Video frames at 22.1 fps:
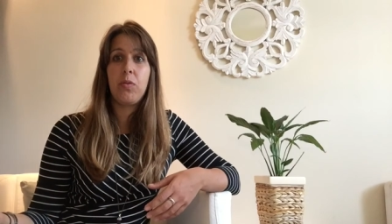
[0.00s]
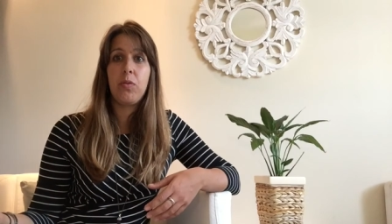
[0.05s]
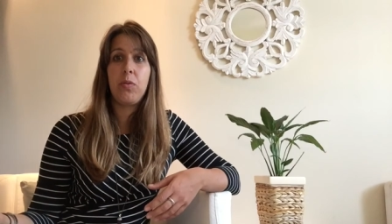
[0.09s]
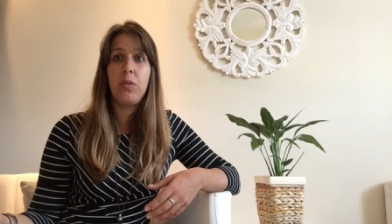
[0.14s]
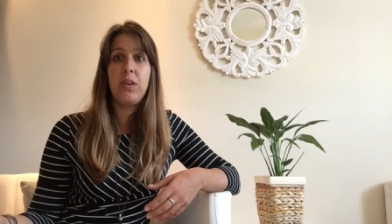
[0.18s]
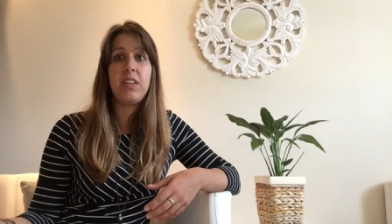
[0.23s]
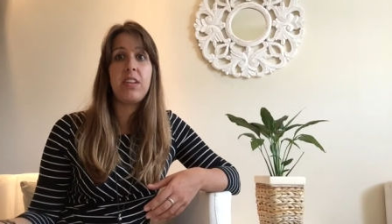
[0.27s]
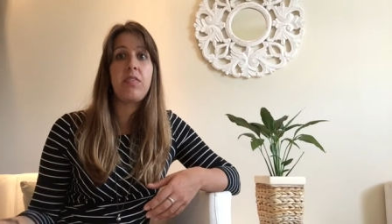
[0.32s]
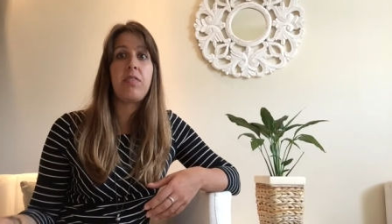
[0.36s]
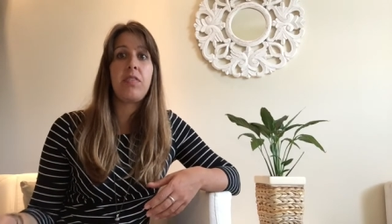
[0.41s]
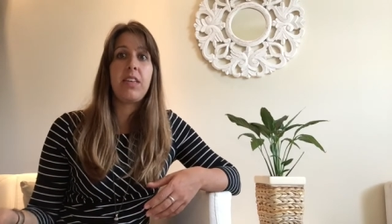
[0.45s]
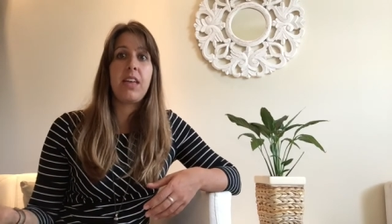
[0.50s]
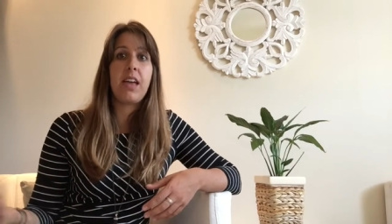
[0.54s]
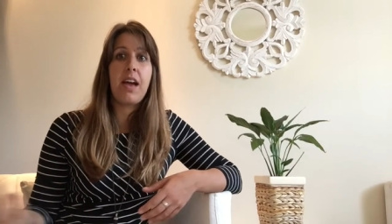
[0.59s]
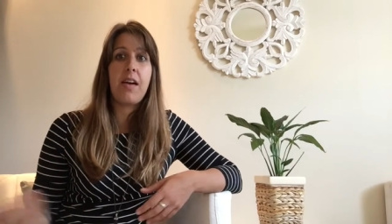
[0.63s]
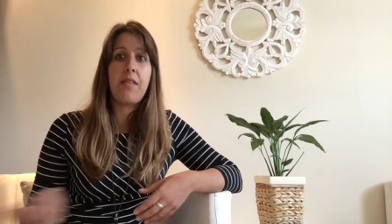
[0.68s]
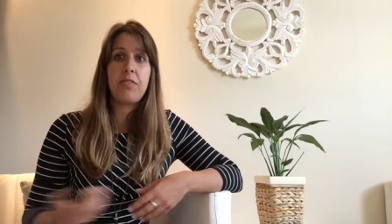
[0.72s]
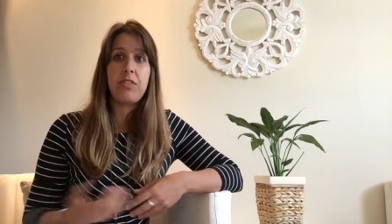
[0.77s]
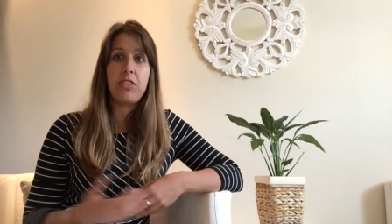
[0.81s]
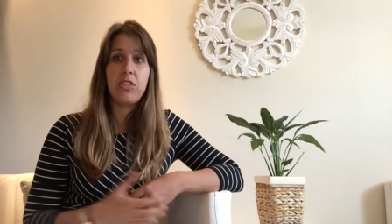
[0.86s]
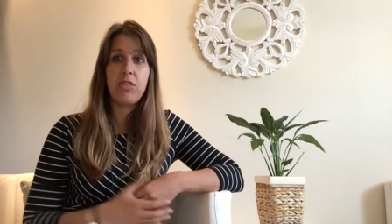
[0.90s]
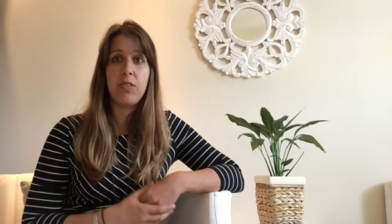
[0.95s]
we definitely
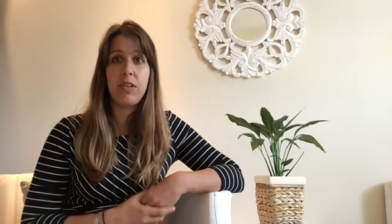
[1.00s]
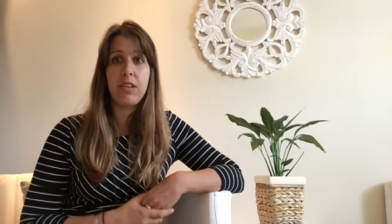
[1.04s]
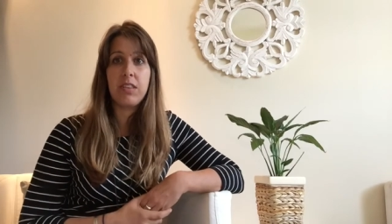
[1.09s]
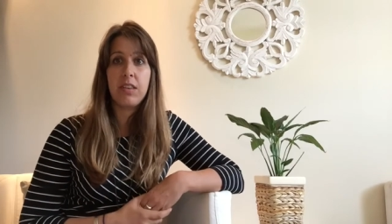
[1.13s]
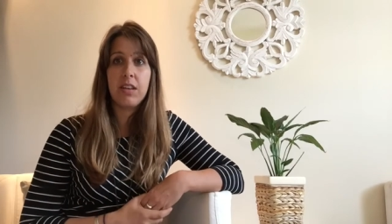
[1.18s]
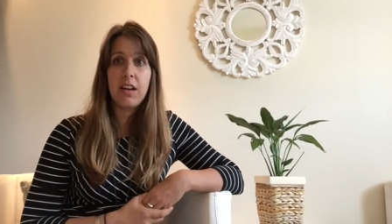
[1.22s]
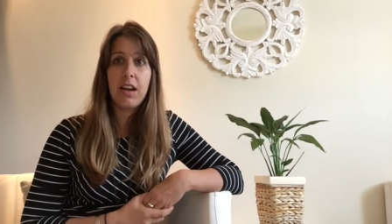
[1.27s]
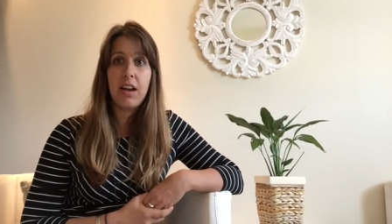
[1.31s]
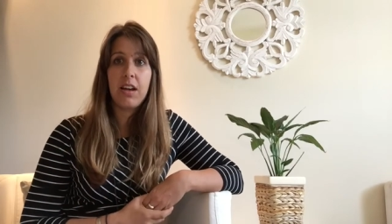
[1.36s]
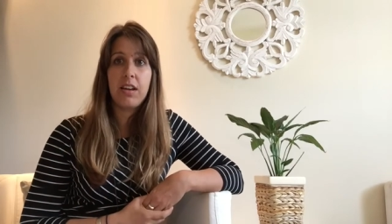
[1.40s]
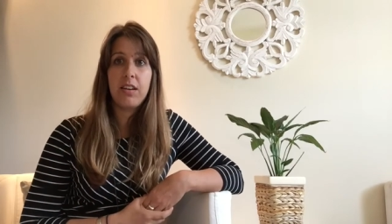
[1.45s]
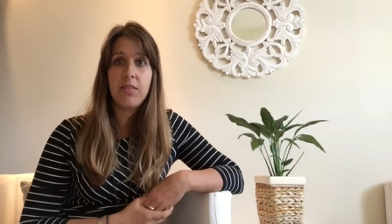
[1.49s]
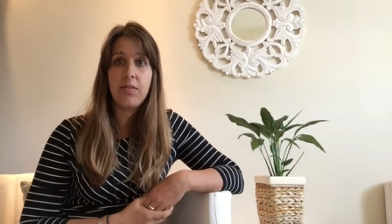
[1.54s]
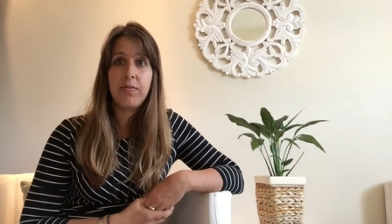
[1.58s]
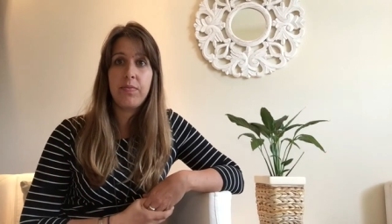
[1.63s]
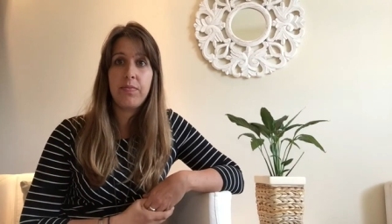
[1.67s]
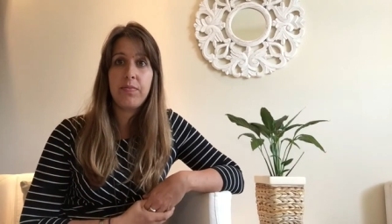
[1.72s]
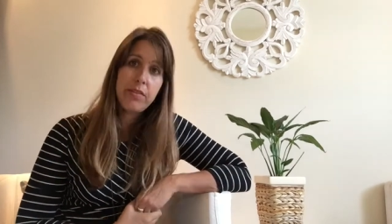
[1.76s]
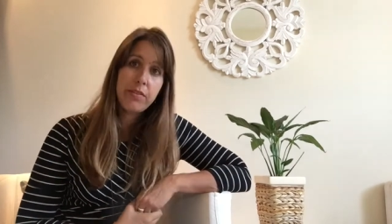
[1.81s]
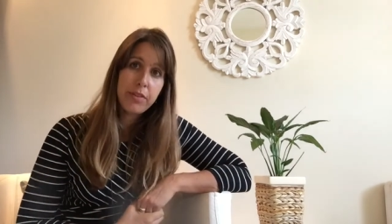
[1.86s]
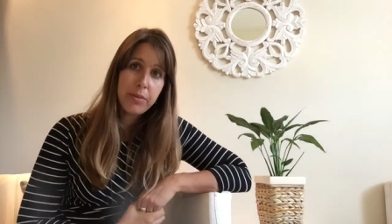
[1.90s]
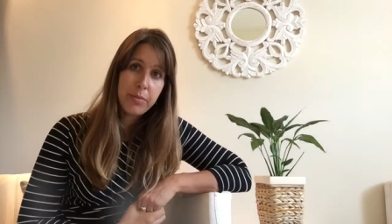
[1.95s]
have to treat the gut.
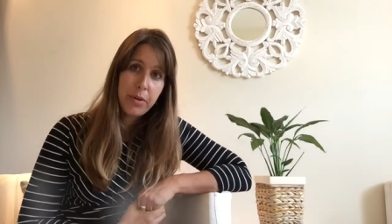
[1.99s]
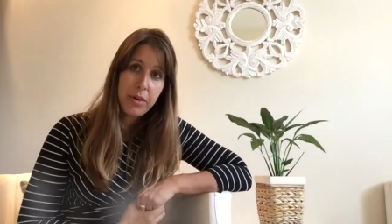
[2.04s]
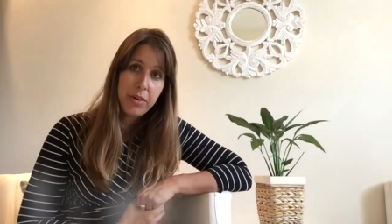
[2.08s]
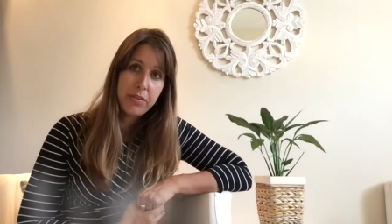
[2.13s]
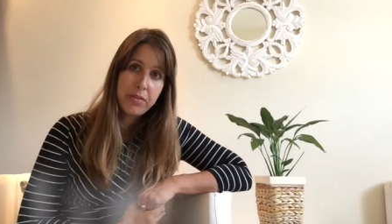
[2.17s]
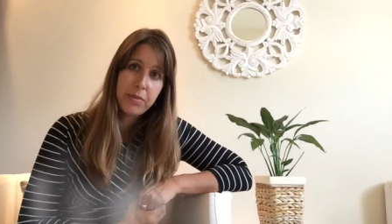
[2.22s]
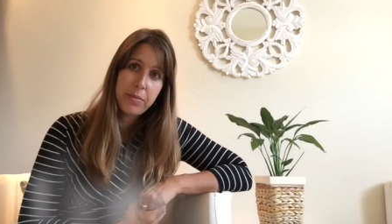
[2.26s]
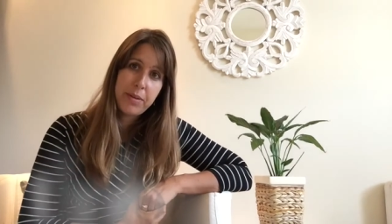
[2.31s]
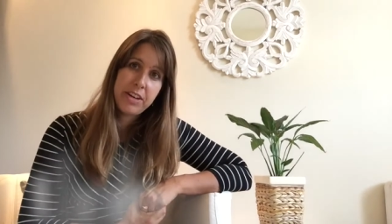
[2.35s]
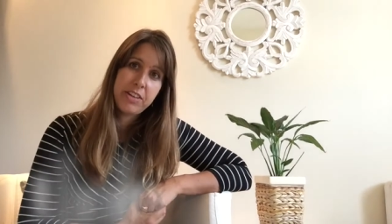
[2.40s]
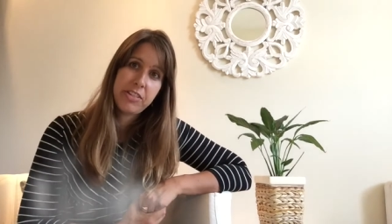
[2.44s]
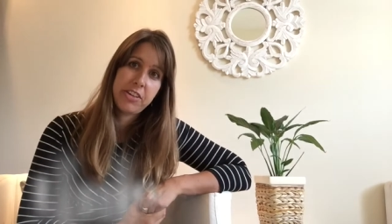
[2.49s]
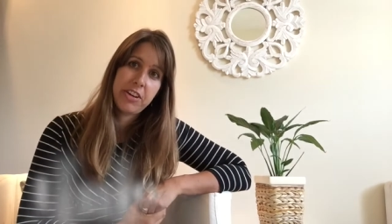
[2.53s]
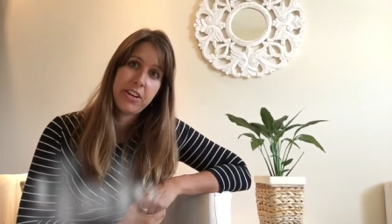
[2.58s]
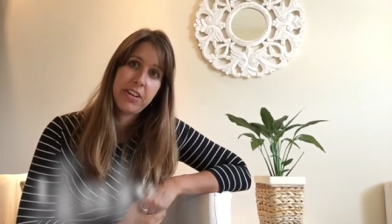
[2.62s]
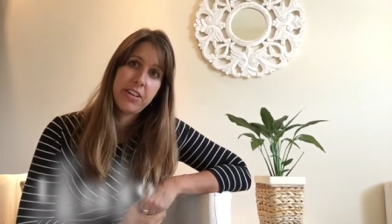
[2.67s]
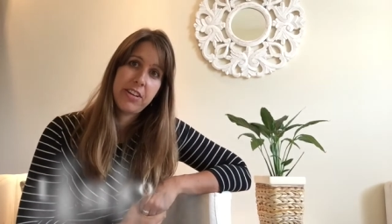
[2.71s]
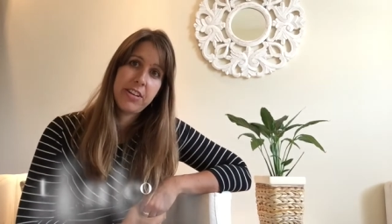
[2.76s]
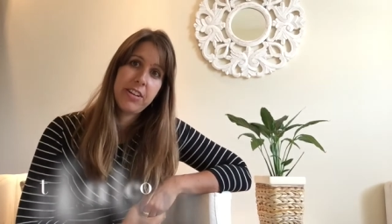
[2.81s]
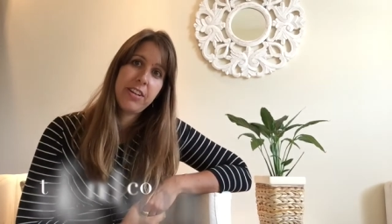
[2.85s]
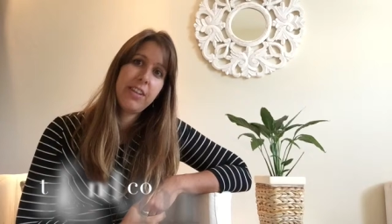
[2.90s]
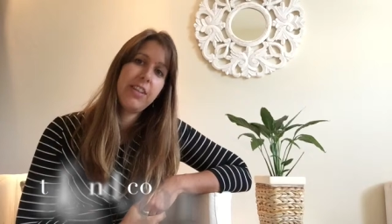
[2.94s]
For more
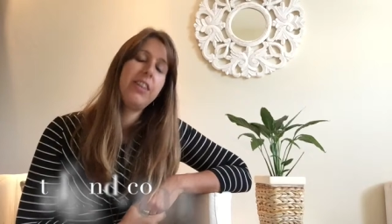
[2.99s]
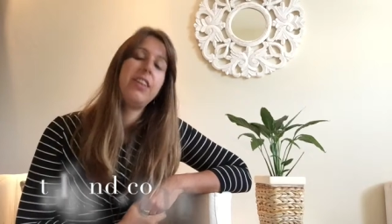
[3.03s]
information,